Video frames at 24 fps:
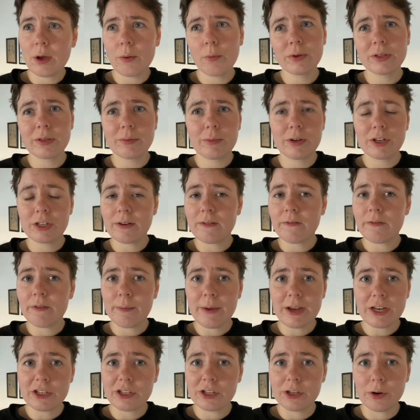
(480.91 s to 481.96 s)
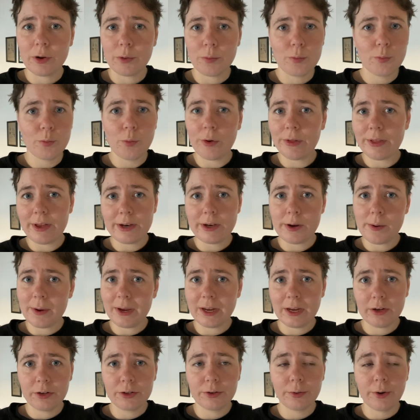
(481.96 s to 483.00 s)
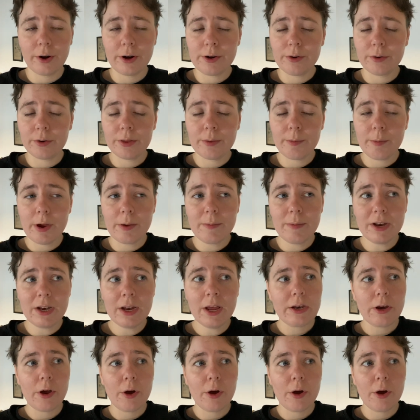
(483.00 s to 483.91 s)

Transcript: wasn't much information on what they're doing in Corona at the moment.